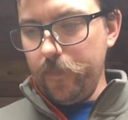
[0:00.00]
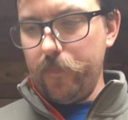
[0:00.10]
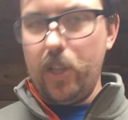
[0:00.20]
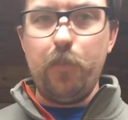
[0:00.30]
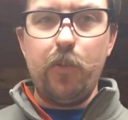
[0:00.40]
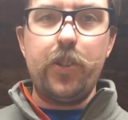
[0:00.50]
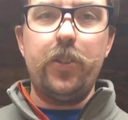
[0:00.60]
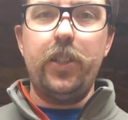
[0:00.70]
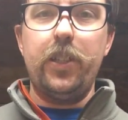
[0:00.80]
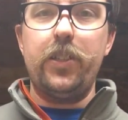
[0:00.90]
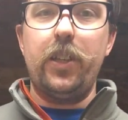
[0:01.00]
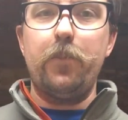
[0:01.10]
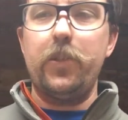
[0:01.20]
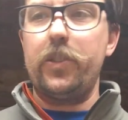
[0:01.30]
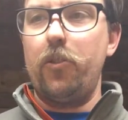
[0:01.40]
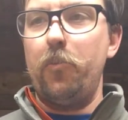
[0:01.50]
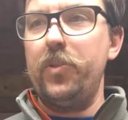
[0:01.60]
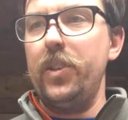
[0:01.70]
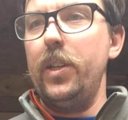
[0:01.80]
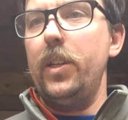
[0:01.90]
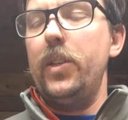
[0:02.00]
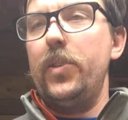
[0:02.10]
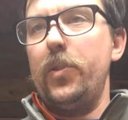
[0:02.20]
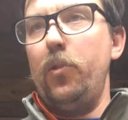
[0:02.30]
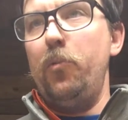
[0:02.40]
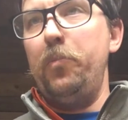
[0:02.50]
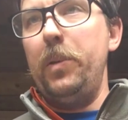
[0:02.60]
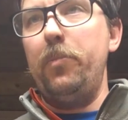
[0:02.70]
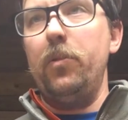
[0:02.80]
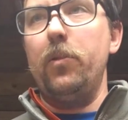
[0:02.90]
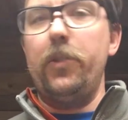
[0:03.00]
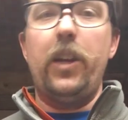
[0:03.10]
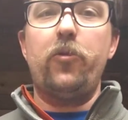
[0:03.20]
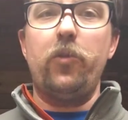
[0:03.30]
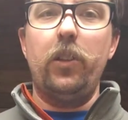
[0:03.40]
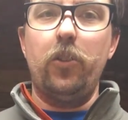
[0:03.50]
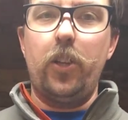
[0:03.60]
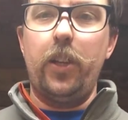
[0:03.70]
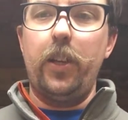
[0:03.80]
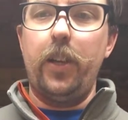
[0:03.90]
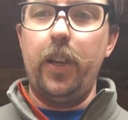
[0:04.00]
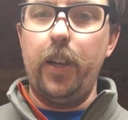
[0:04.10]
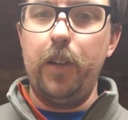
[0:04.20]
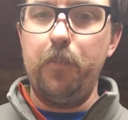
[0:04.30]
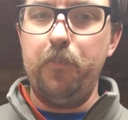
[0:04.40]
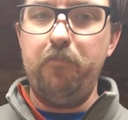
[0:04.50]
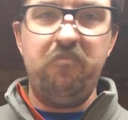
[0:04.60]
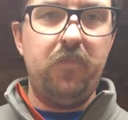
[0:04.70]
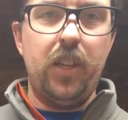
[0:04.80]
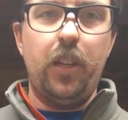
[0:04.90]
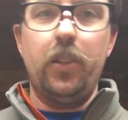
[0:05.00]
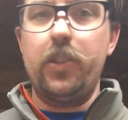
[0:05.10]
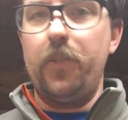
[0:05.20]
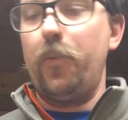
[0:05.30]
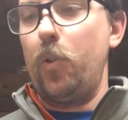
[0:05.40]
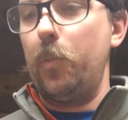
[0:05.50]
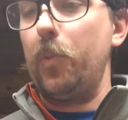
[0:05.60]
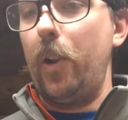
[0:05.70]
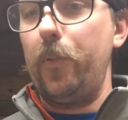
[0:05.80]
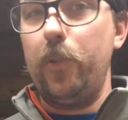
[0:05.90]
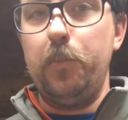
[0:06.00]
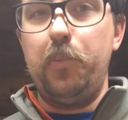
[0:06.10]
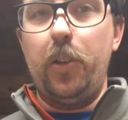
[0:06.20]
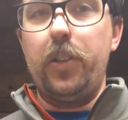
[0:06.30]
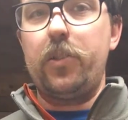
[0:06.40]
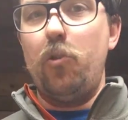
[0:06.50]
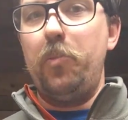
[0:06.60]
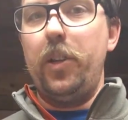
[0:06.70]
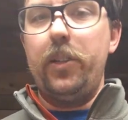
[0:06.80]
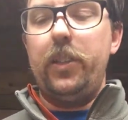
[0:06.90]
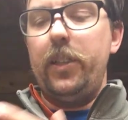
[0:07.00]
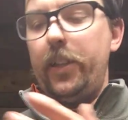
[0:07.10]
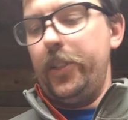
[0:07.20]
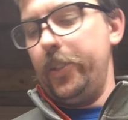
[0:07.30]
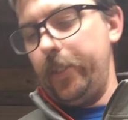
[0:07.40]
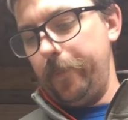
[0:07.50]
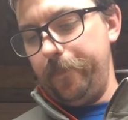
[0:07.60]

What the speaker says: And most hunting is done with scopes, so people are naturally looking at taking this affordable rifle and putting a scope on it to take it hunting.